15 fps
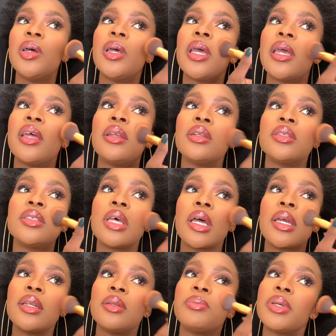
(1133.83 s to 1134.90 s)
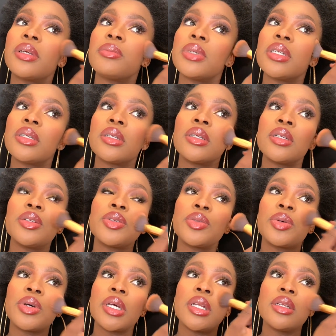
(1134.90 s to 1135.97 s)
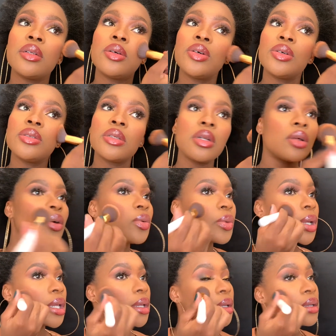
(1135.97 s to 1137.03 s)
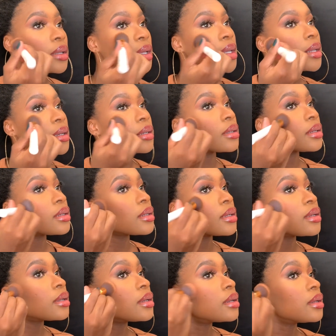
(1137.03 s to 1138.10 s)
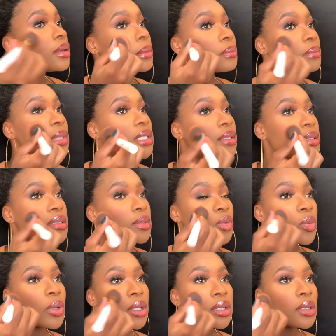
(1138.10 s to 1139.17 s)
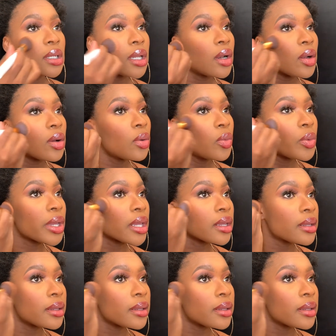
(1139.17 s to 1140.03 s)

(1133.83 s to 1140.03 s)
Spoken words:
and it's highly pigmented, so a little goes a long way, and Mrs. went a long way.